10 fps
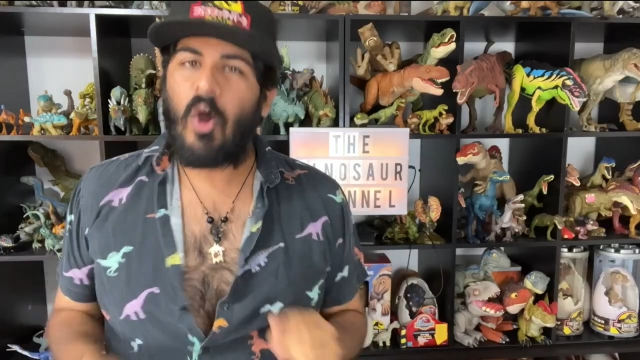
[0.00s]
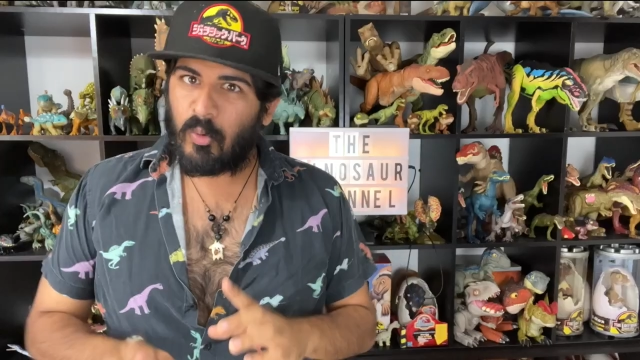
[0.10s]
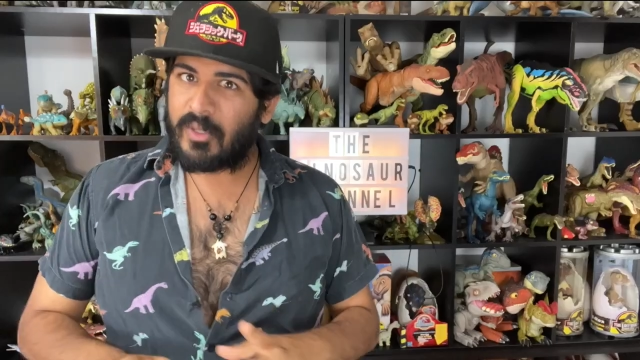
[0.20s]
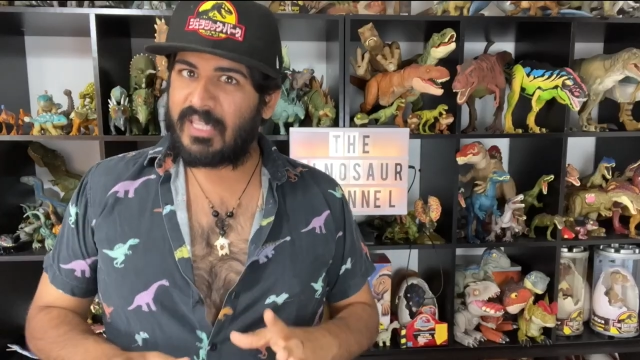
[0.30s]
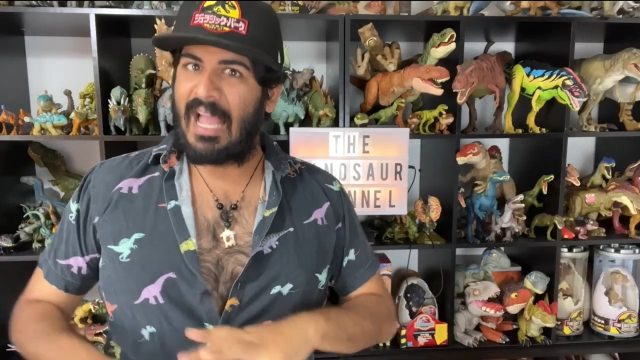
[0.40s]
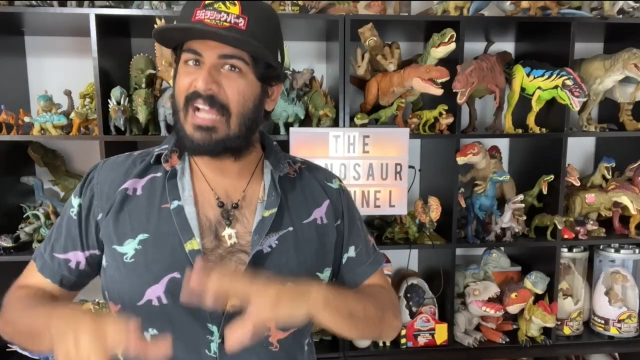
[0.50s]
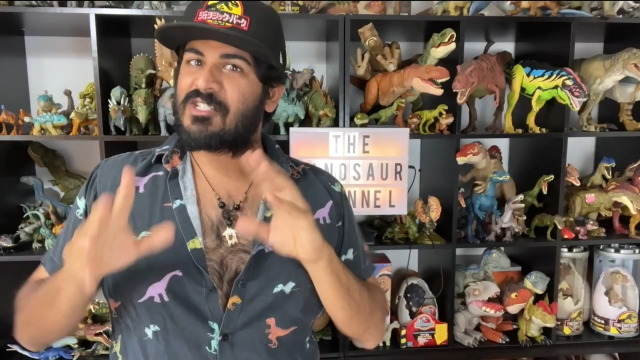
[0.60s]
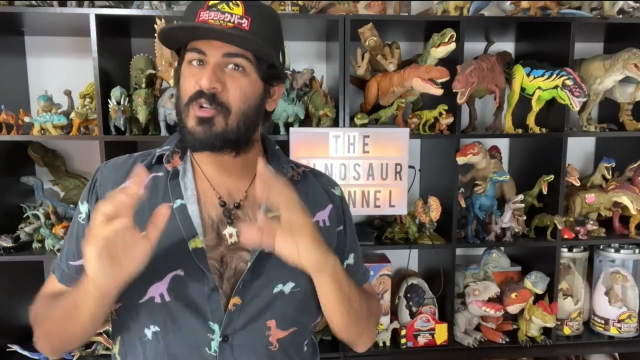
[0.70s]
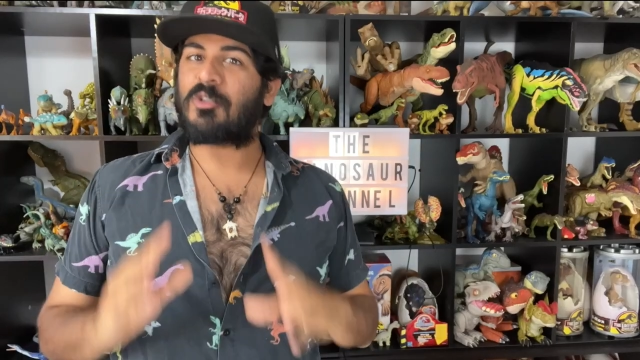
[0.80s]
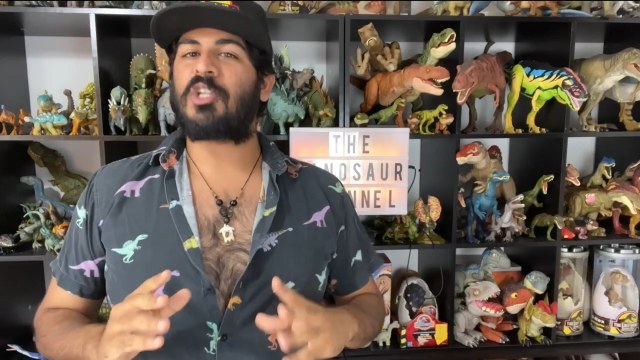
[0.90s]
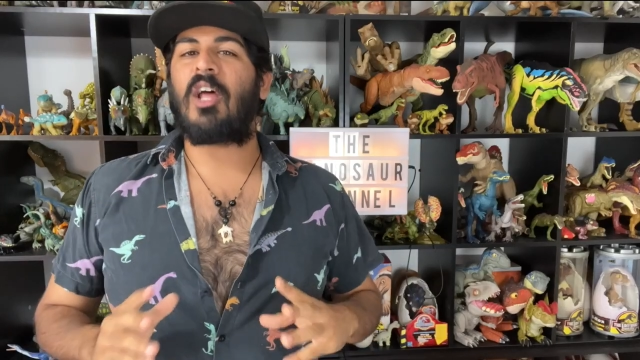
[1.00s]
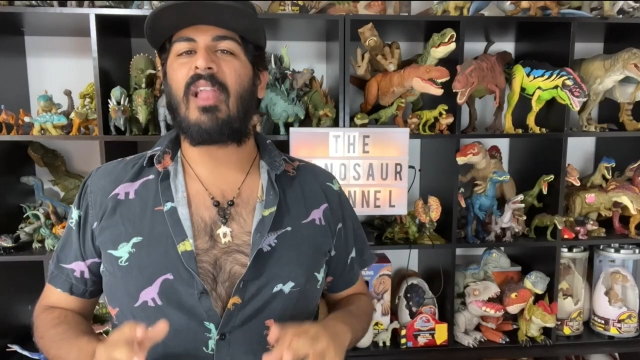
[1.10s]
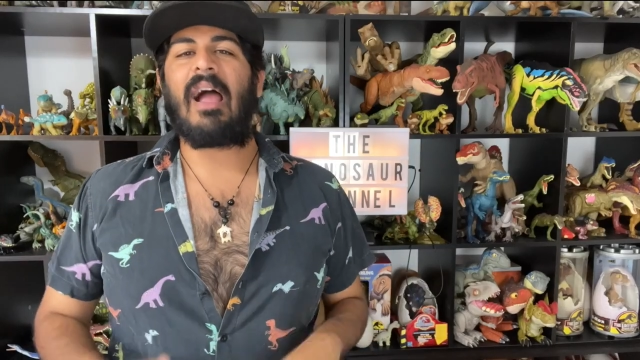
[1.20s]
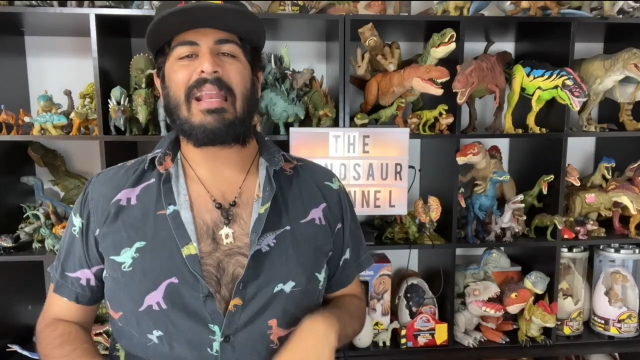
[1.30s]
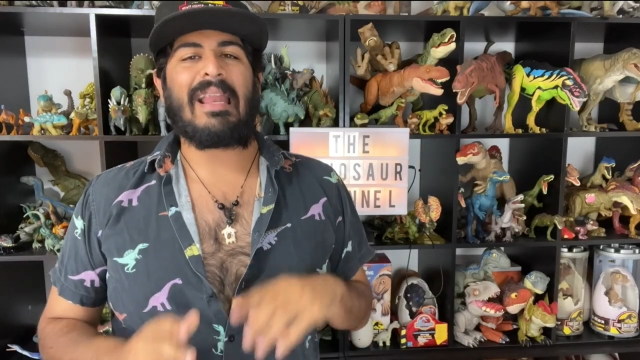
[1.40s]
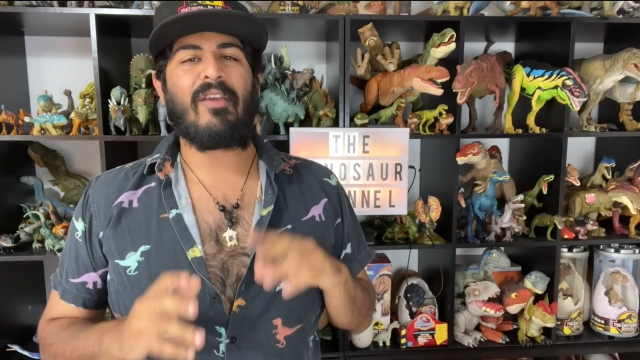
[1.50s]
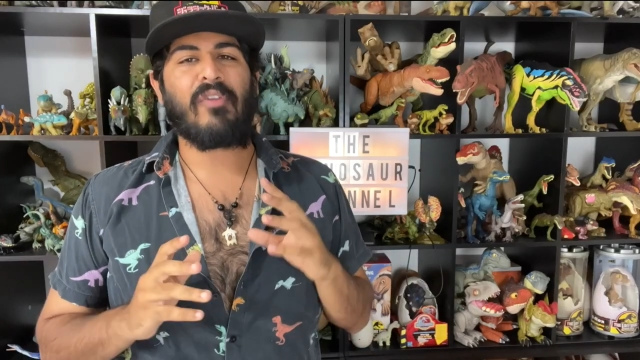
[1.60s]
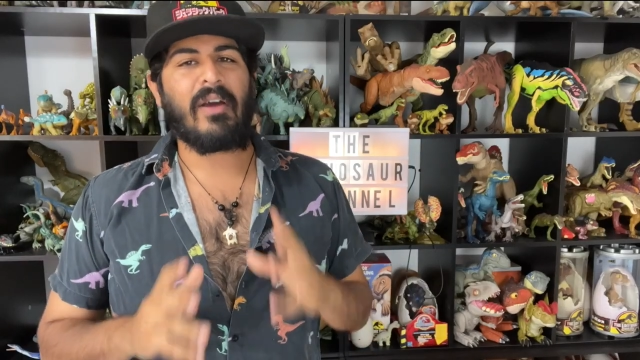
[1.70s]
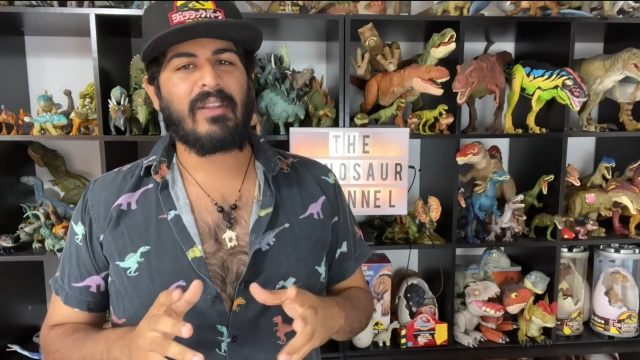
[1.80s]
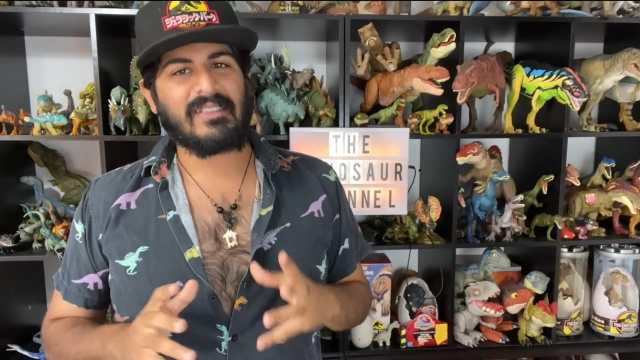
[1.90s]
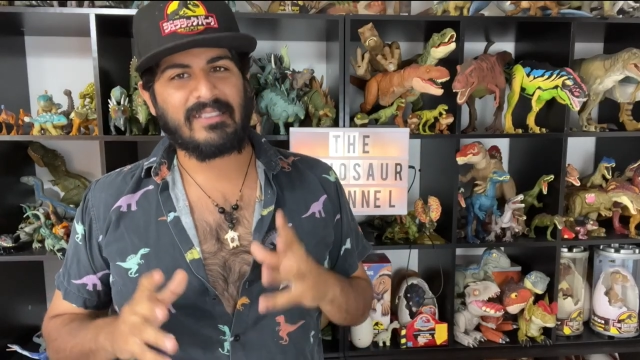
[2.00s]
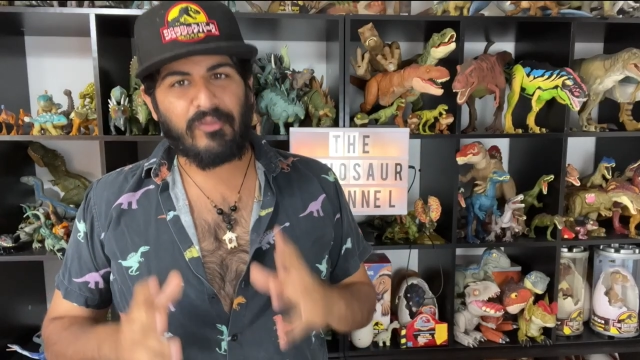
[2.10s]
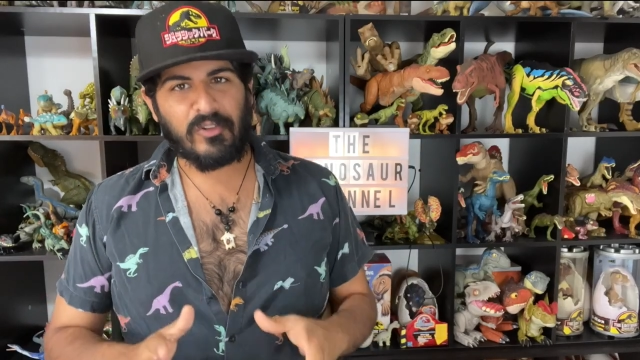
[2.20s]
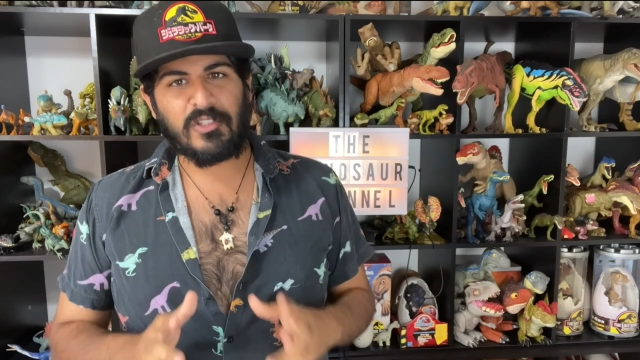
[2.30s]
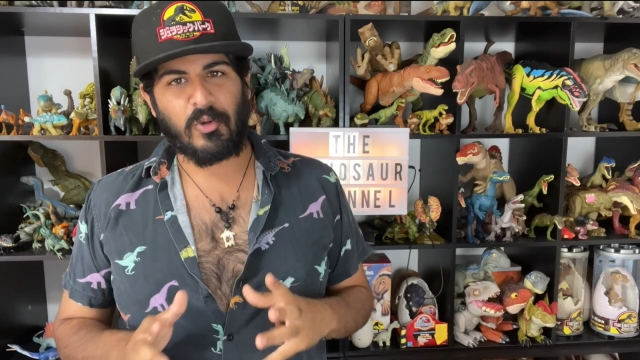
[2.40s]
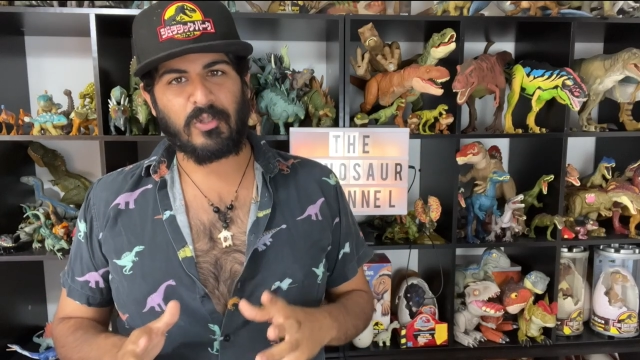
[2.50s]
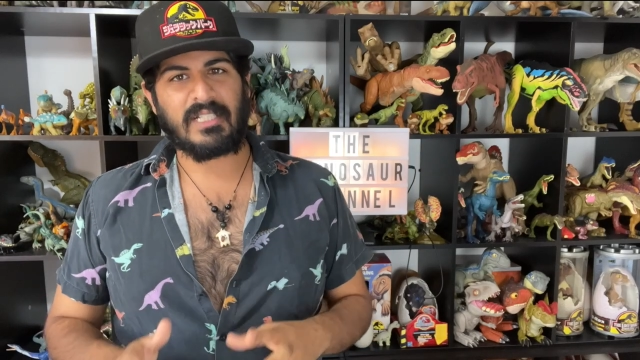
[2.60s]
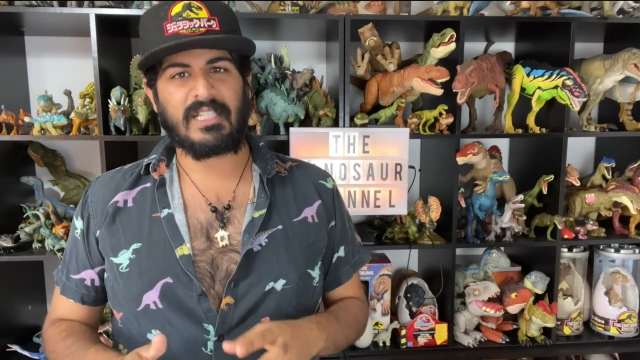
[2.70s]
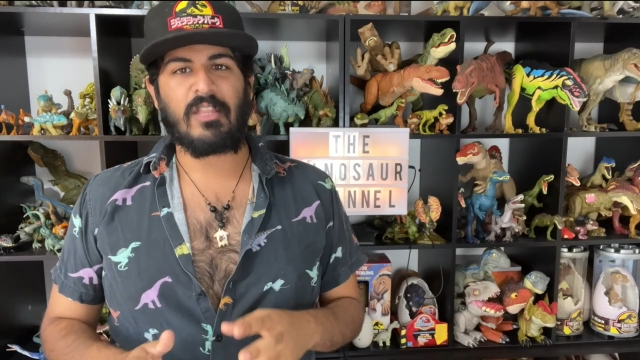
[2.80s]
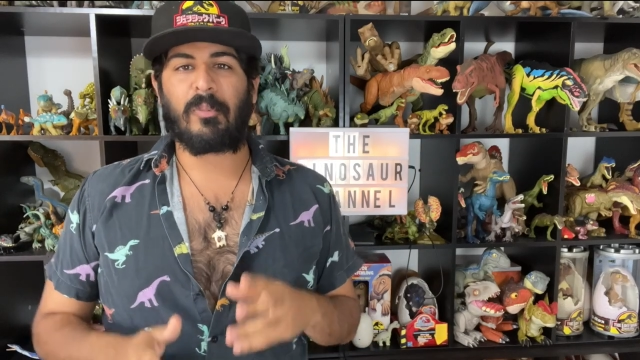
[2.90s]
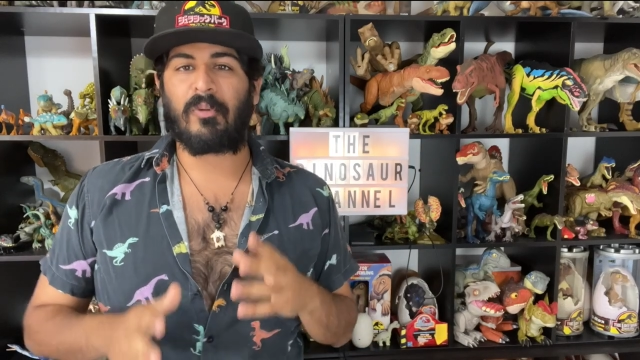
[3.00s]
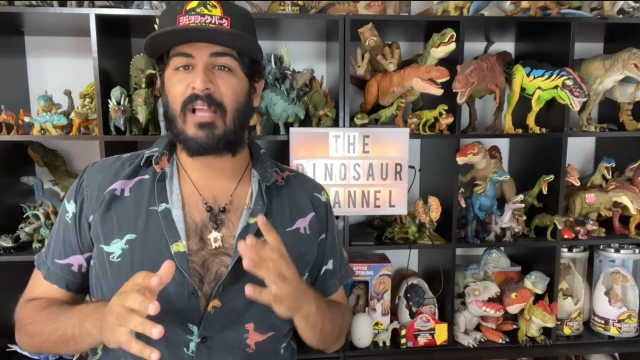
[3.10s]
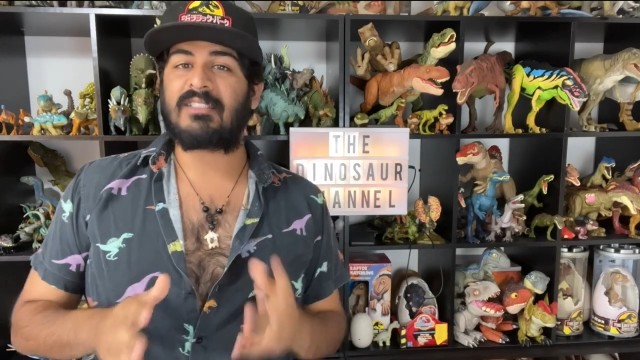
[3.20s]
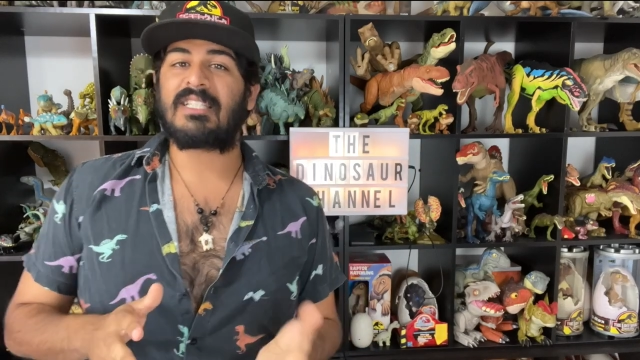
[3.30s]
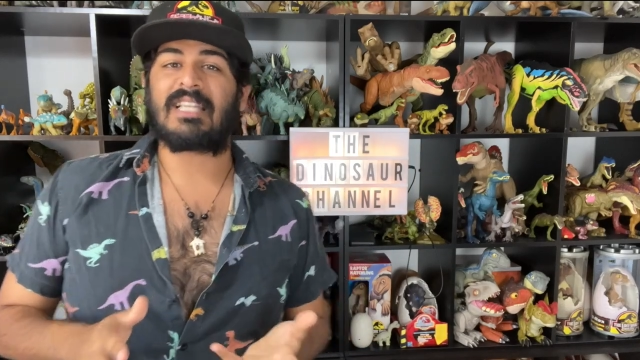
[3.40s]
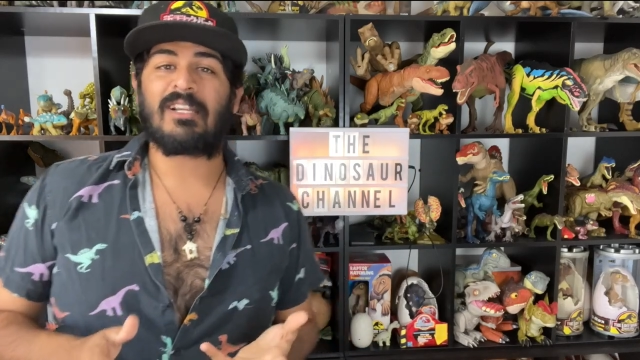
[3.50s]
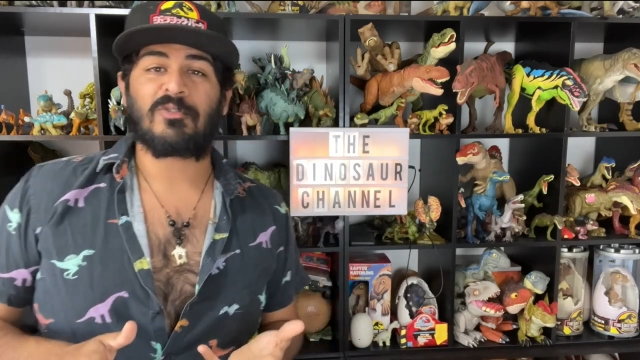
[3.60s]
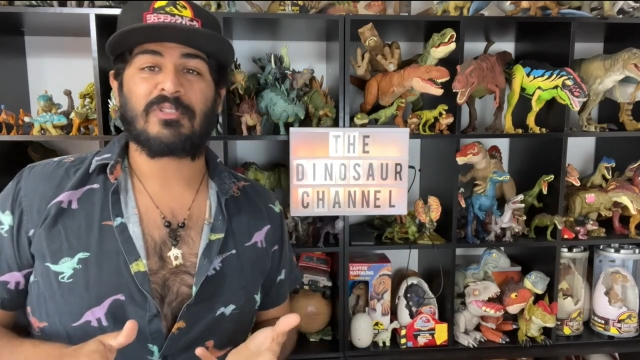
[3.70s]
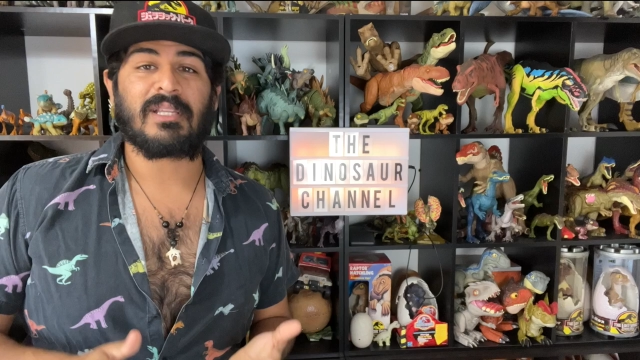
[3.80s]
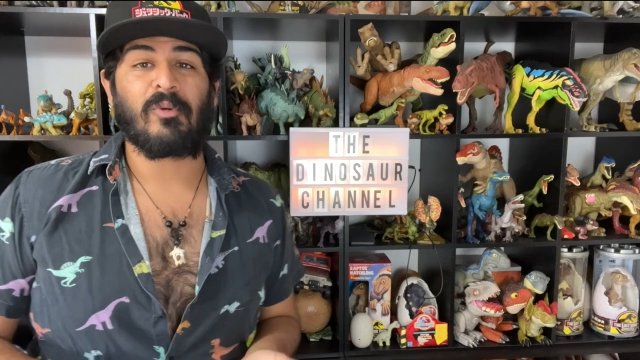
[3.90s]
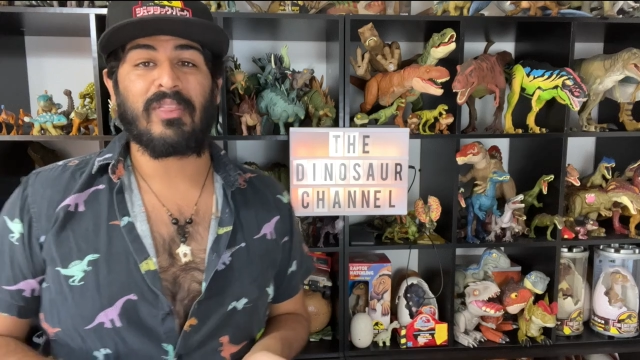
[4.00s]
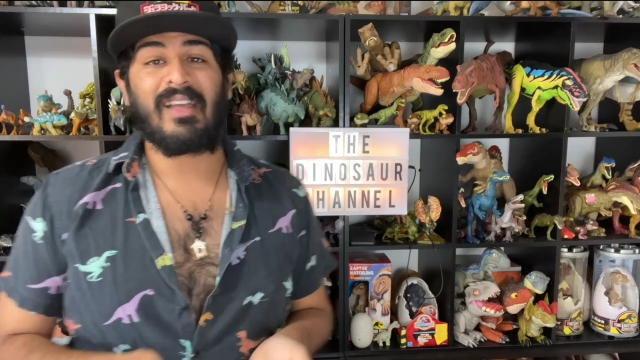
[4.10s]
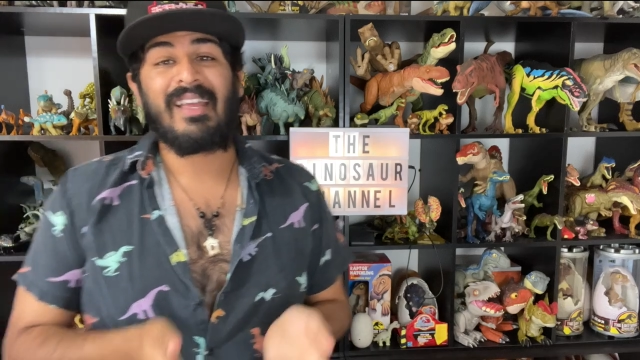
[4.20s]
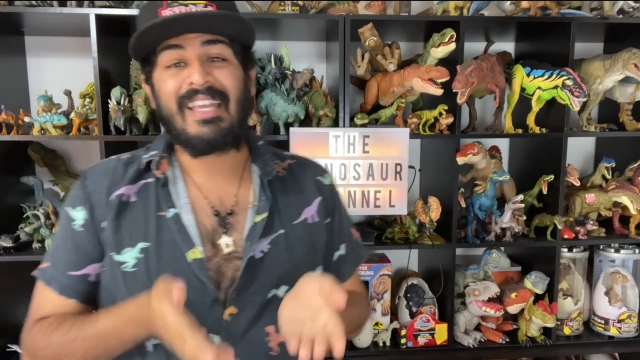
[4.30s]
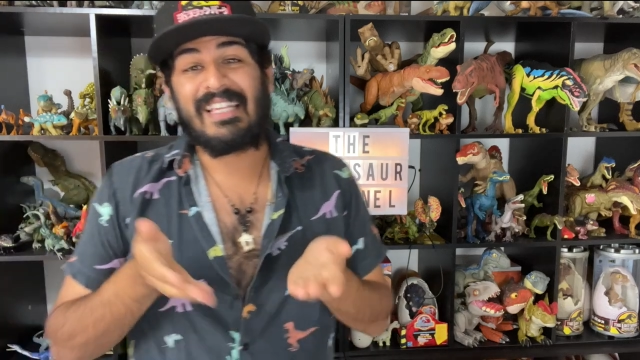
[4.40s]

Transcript: No, really, I searched online and I found out different sources either pronounce this dinosaur's name with a